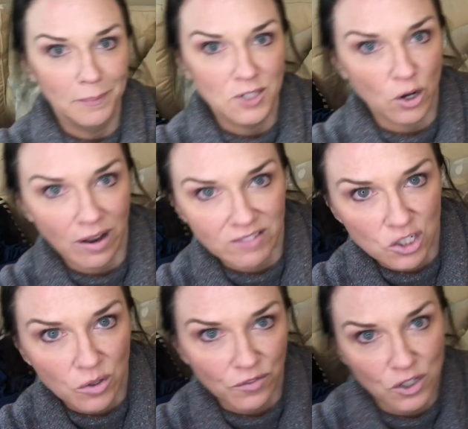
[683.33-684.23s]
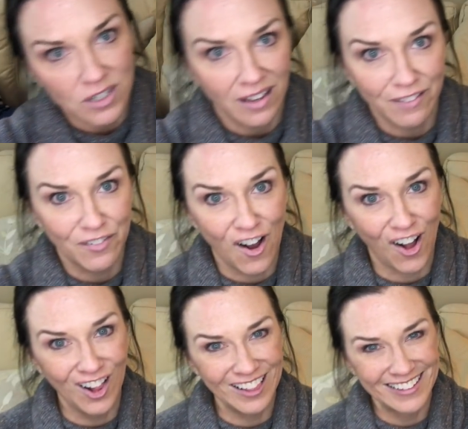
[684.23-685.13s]
So you don't have to do it first thing in the
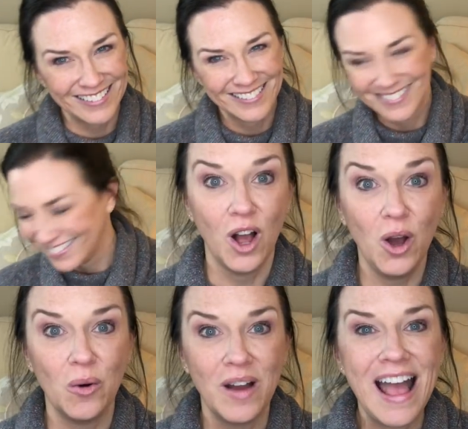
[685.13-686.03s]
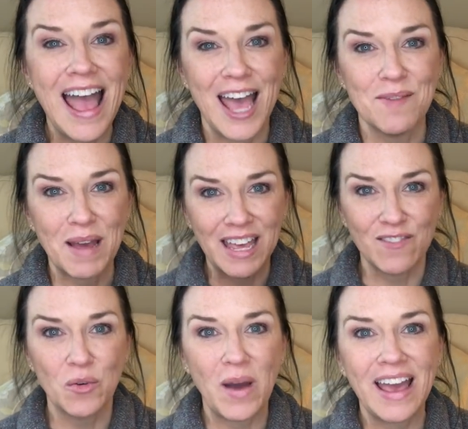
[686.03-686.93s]
fall. oh, and my
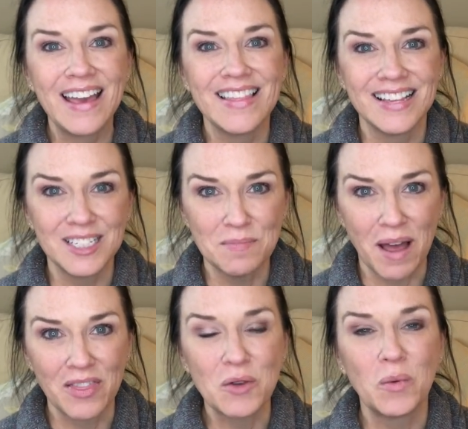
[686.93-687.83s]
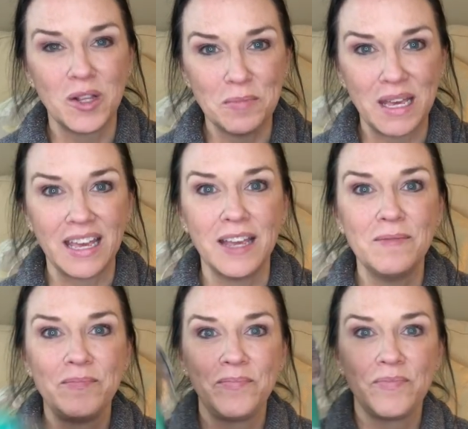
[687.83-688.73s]
giveaway this month will be
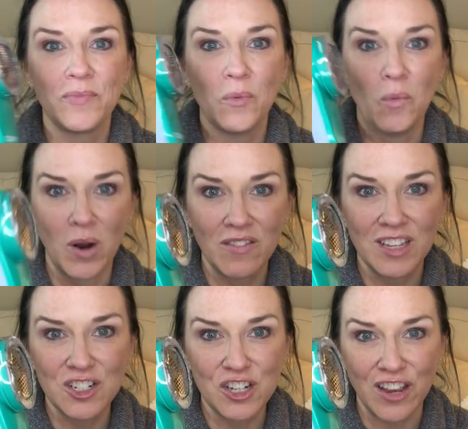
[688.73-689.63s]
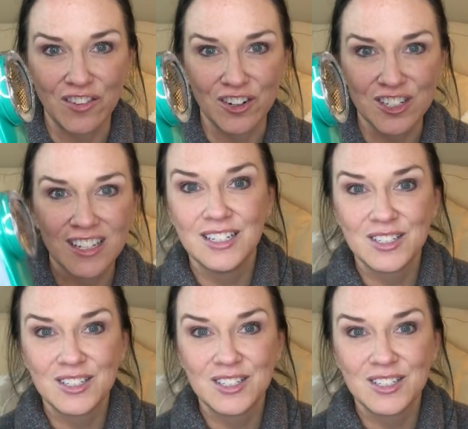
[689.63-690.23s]
one of these shavers.